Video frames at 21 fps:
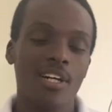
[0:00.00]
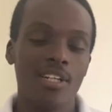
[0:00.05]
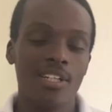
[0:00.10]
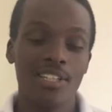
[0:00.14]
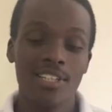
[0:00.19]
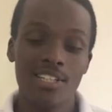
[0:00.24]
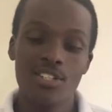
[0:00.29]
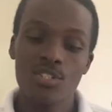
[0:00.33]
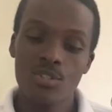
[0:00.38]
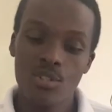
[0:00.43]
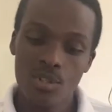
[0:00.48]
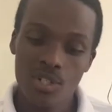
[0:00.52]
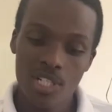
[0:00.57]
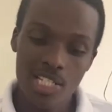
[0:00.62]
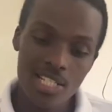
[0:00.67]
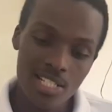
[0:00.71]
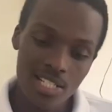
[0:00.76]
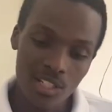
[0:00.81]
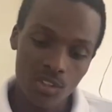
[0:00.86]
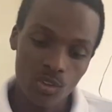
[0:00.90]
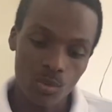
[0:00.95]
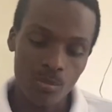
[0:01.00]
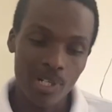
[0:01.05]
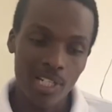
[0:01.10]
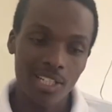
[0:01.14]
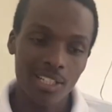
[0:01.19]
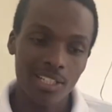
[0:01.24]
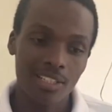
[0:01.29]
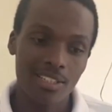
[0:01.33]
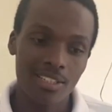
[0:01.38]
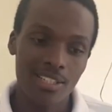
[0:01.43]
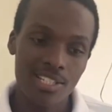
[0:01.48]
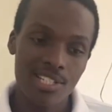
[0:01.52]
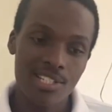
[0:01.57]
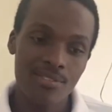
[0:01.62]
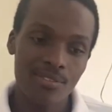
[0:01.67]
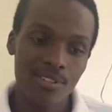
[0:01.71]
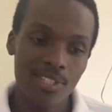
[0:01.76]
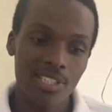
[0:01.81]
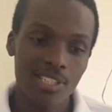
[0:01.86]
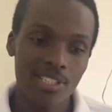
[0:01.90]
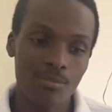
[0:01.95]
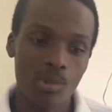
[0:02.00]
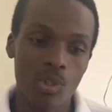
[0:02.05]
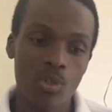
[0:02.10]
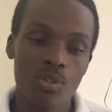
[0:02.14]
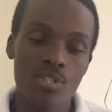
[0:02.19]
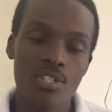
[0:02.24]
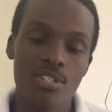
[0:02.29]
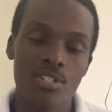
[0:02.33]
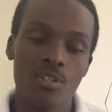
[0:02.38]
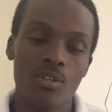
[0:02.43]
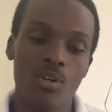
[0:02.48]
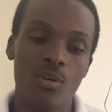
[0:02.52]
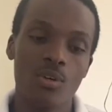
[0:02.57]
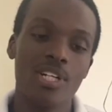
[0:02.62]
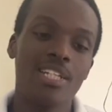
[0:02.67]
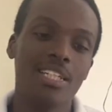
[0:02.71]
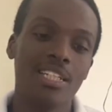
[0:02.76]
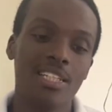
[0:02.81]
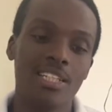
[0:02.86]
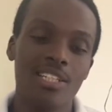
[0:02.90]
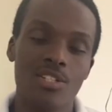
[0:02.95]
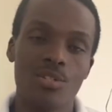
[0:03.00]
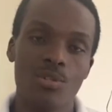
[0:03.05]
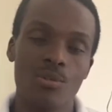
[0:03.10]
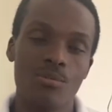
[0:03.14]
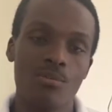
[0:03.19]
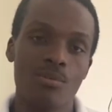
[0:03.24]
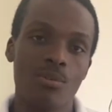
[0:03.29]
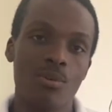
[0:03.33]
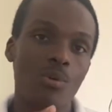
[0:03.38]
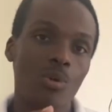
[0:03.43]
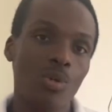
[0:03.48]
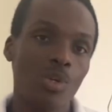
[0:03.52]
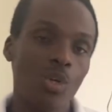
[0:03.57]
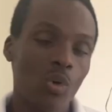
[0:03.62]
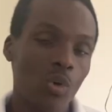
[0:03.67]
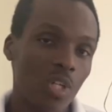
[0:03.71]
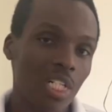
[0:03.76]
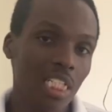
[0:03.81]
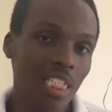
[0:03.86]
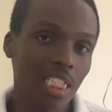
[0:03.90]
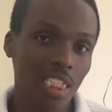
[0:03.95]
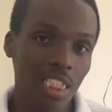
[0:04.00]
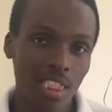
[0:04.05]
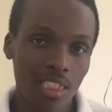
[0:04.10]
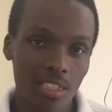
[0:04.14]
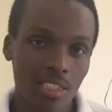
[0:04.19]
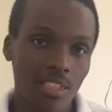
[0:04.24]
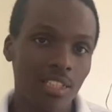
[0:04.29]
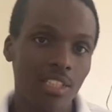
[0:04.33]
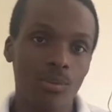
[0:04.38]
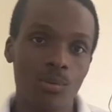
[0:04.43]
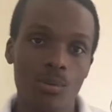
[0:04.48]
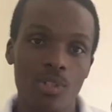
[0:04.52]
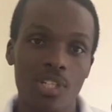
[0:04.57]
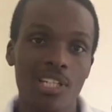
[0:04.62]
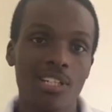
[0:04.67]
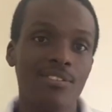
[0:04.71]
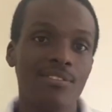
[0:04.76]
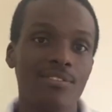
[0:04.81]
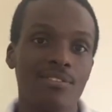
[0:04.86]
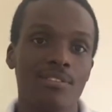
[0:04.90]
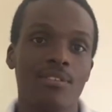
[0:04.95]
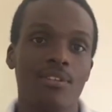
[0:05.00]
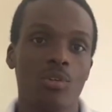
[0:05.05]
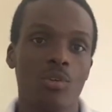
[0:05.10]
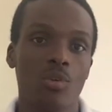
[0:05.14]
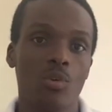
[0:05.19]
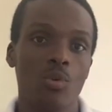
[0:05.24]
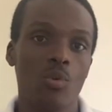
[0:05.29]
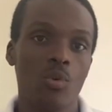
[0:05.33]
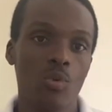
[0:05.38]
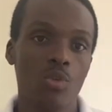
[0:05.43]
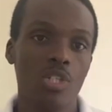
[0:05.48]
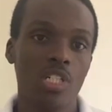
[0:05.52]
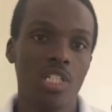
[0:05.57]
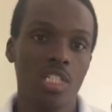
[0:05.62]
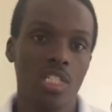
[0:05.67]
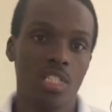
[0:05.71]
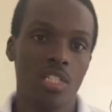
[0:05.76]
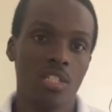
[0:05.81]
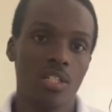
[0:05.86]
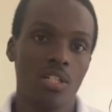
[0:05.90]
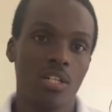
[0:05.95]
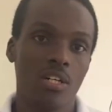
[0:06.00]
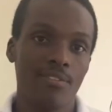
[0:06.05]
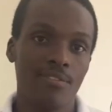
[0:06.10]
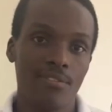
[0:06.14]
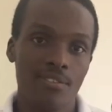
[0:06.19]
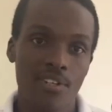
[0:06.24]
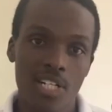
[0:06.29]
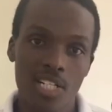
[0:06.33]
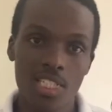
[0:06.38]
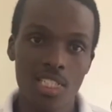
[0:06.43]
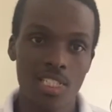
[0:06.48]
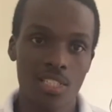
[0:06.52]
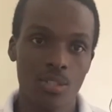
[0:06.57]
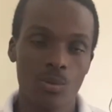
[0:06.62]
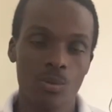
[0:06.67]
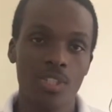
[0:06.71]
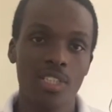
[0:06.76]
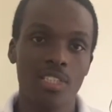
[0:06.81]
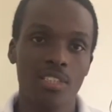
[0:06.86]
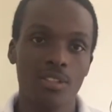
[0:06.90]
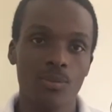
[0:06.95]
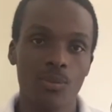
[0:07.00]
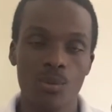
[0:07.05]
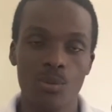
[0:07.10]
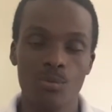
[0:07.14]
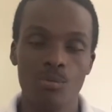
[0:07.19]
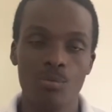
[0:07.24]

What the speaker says: it is so easy to market this fish because already it is of good quality. It will give good fresh, which will